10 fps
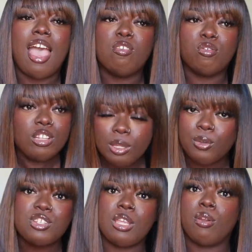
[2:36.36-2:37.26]
I really
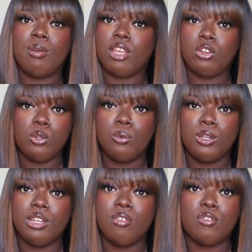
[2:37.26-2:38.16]
wish they would make a new
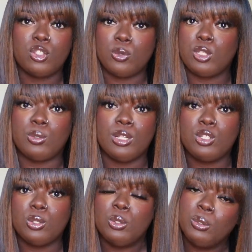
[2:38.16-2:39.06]
one for
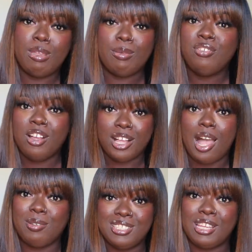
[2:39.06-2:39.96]
2022. Maybe if y'all
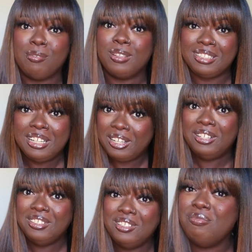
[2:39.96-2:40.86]
comment down
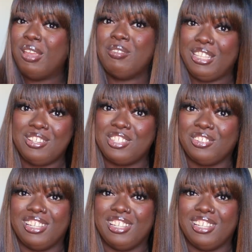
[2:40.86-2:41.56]
below, maybe they'll do